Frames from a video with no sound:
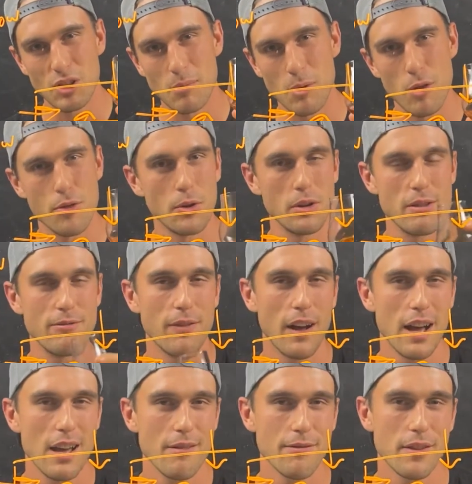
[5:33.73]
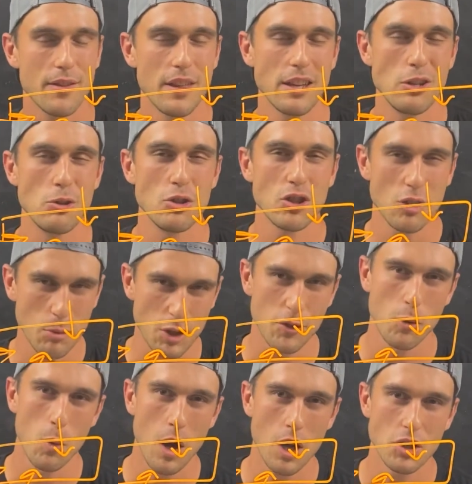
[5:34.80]
number 35. Thank you so much for
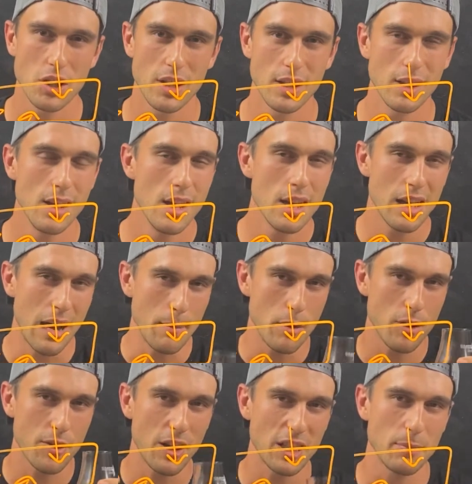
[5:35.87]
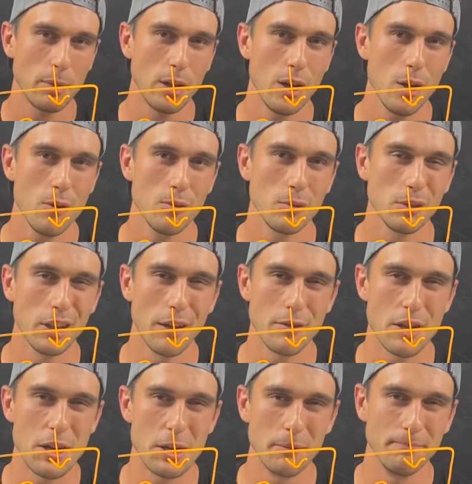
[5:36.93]
watching. Comment your thoughts below. Would love to
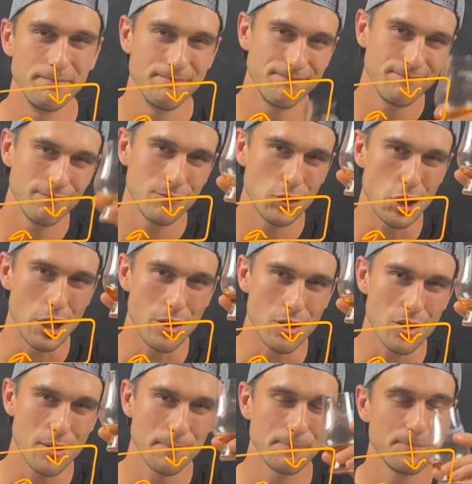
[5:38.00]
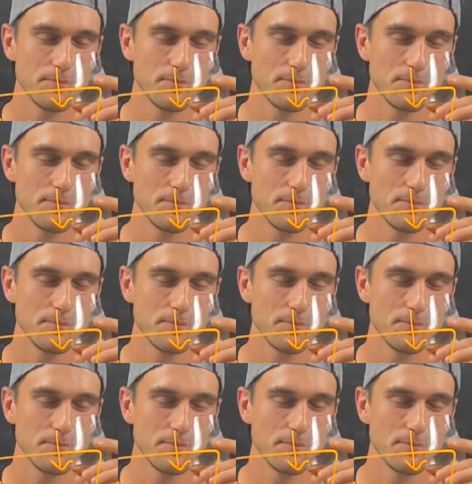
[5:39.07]
hear them. Cheers.